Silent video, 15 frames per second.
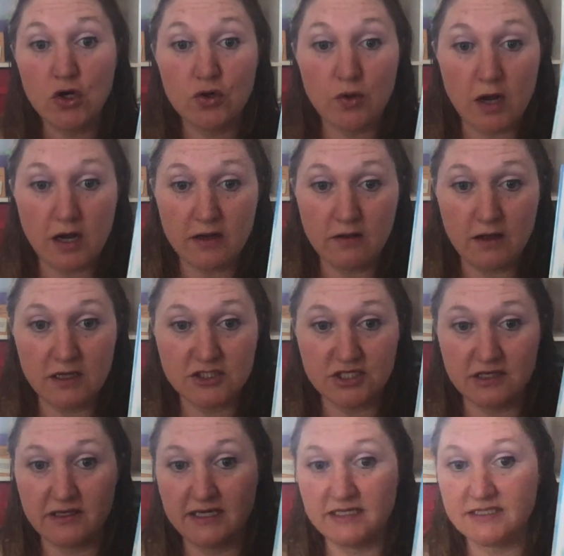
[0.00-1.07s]

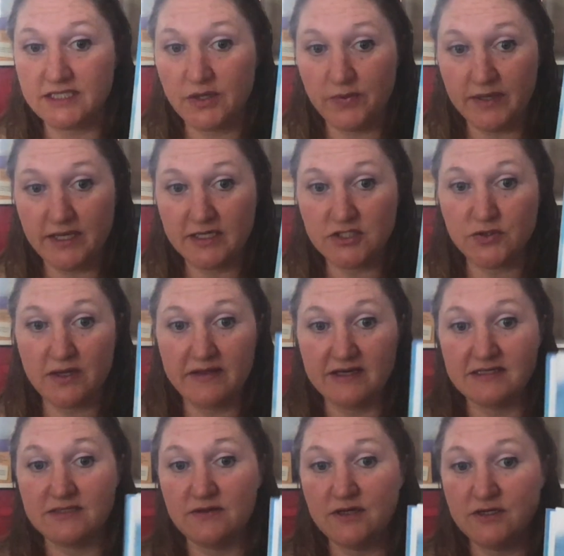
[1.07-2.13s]
chronologically. So we enjoy
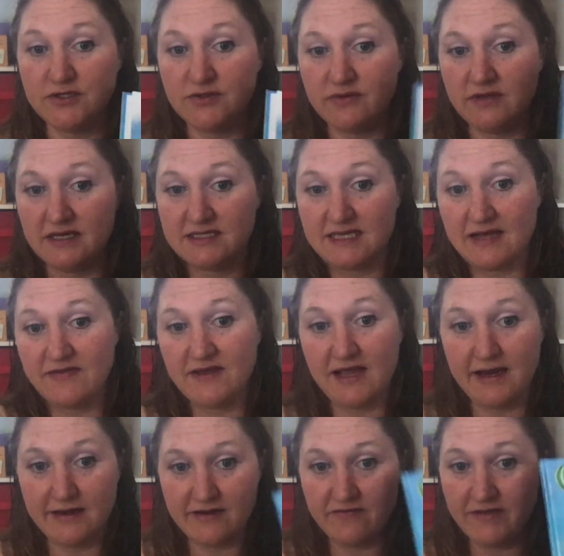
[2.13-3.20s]
this. So you do this at the
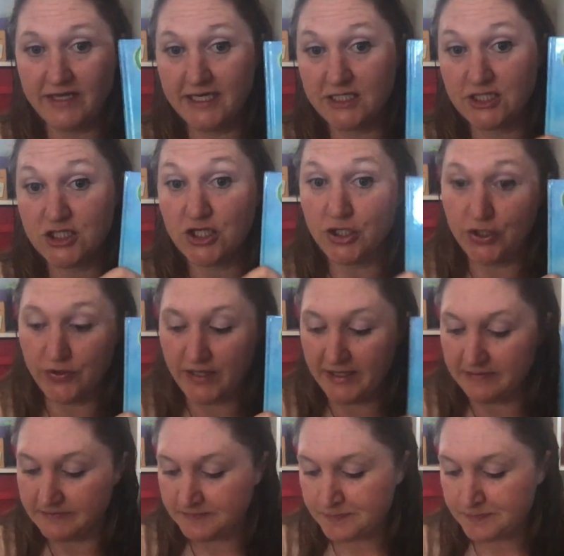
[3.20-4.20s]
end of each unit.